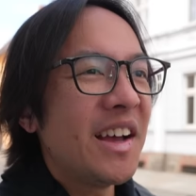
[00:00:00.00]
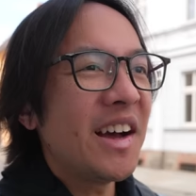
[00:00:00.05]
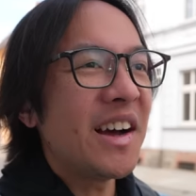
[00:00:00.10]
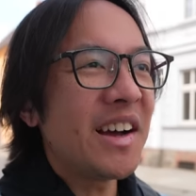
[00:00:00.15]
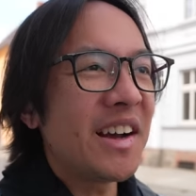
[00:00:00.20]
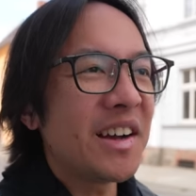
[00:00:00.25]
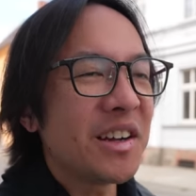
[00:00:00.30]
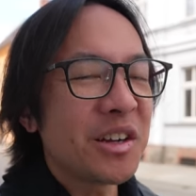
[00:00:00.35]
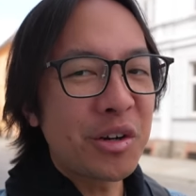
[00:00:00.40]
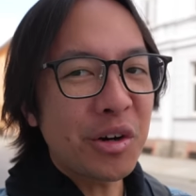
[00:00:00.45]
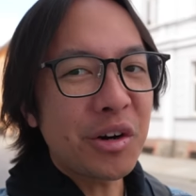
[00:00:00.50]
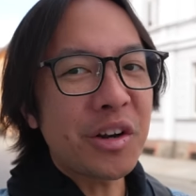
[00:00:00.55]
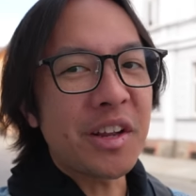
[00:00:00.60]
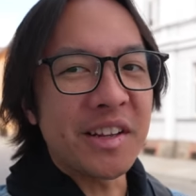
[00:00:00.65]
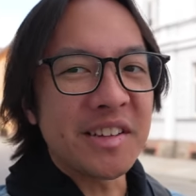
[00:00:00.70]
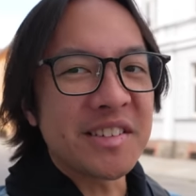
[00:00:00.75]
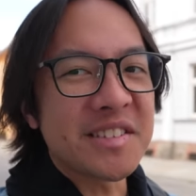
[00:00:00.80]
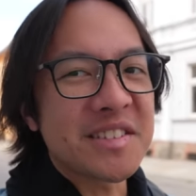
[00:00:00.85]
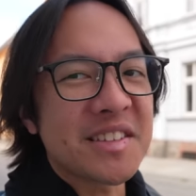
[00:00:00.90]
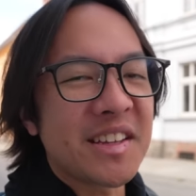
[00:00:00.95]
uh,
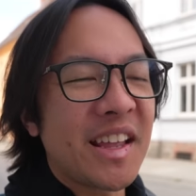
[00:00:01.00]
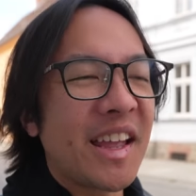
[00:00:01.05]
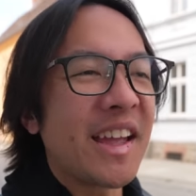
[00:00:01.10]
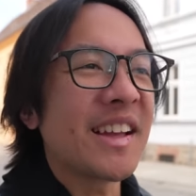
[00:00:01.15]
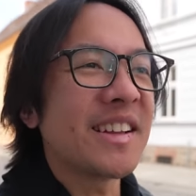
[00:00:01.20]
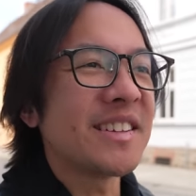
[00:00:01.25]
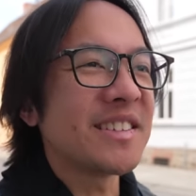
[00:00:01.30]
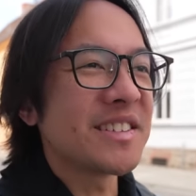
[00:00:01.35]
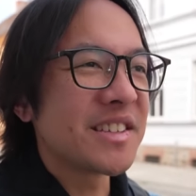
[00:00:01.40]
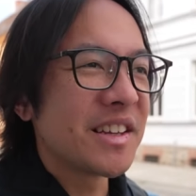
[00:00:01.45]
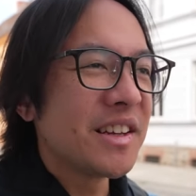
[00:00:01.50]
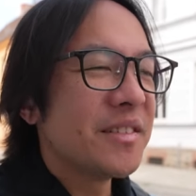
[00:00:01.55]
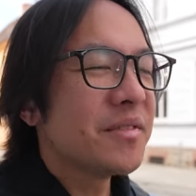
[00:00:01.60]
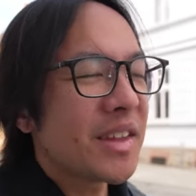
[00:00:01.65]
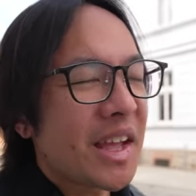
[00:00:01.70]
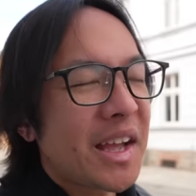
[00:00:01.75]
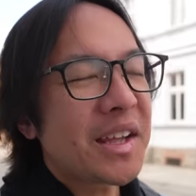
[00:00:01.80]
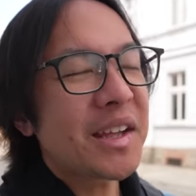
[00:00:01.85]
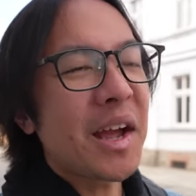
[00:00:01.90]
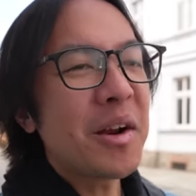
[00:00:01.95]
gherkins, and
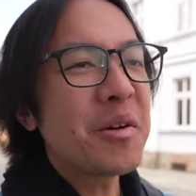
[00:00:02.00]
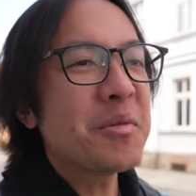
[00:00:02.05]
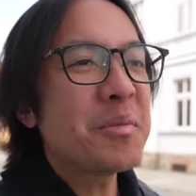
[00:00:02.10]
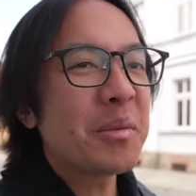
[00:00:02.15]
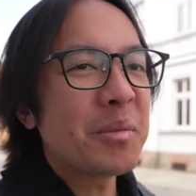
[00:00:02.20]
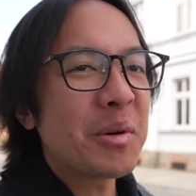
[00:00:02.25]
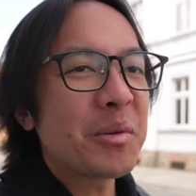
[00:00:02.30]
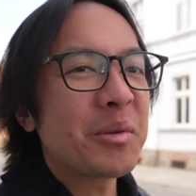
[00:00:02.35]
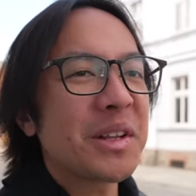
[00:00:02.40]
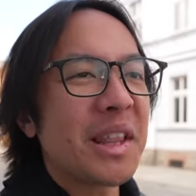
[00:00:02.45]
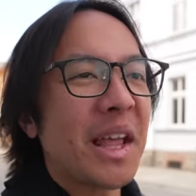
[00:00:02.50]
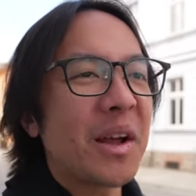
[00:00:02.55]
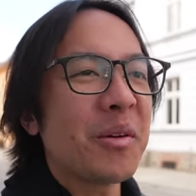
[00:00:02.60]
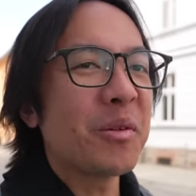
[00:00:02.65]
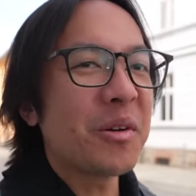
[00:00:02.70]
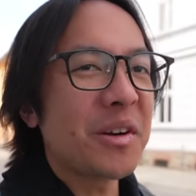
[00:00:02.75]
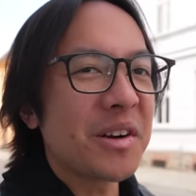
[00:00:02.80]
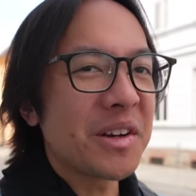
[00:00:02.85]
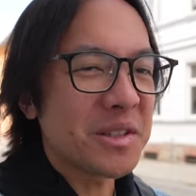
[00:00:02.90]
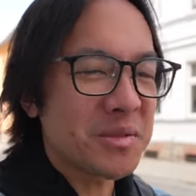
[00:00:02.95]
I, I, remember what that
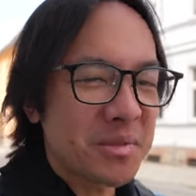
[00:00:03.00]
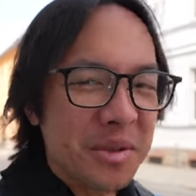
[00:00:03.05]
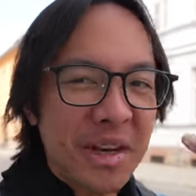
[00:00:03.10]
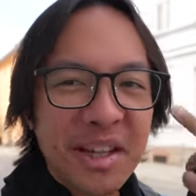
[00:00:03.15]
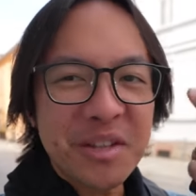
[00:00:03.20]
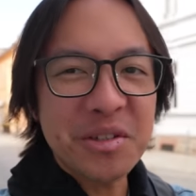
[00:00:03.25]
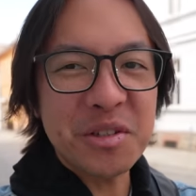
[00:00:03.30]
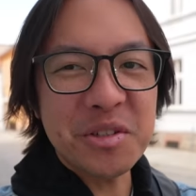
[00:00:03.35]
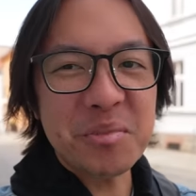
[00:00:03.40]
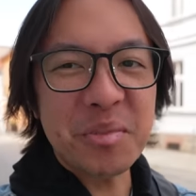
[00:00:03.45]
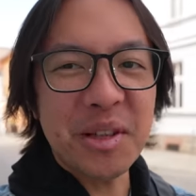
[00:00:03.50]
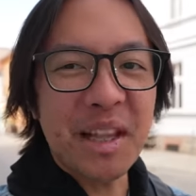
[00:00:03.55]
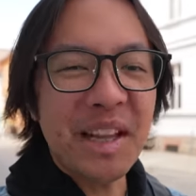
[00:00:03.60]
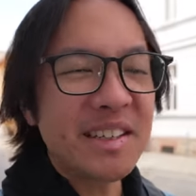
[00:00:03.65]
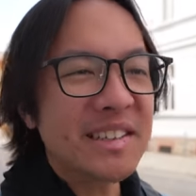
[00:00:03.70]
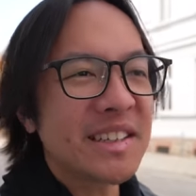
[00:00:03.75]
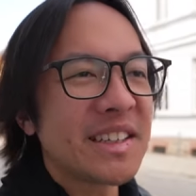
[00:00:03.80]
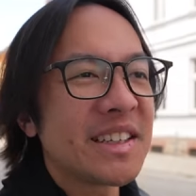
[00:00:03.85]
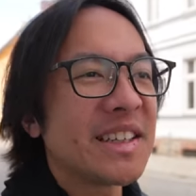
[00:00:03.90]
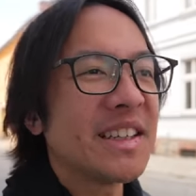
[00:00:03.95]
word is, but I just
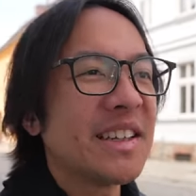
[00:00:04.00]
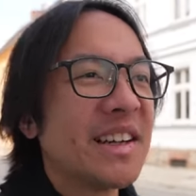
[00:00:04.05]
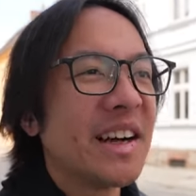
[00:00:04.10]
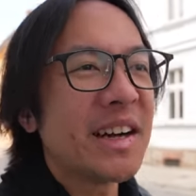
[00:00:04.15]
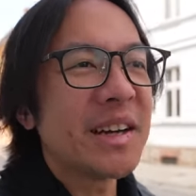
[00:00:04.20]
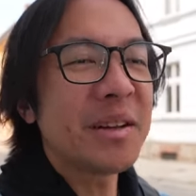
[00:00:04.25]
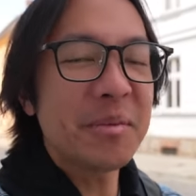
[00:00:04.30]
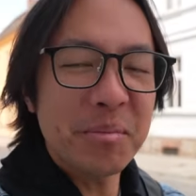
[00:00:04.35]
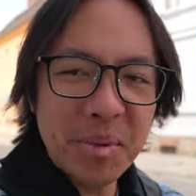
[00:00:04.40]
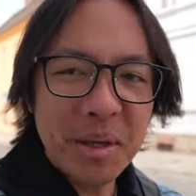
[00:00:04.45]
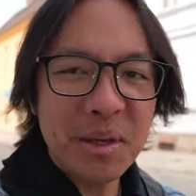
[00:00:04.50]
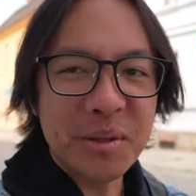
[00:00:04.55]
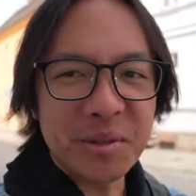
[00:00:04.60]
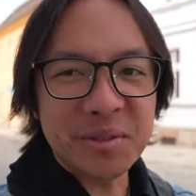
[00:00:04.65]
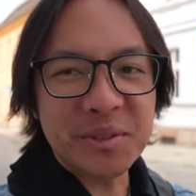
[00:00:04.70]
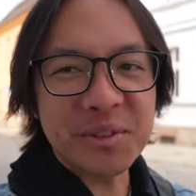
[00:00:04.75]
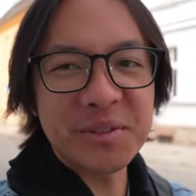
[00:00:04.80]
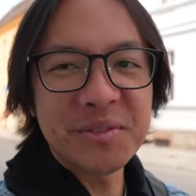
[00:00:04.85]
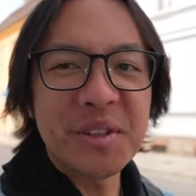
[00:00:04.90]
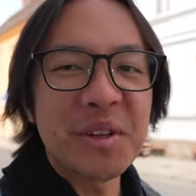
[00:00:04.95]
blanked on it. Uh, pickles.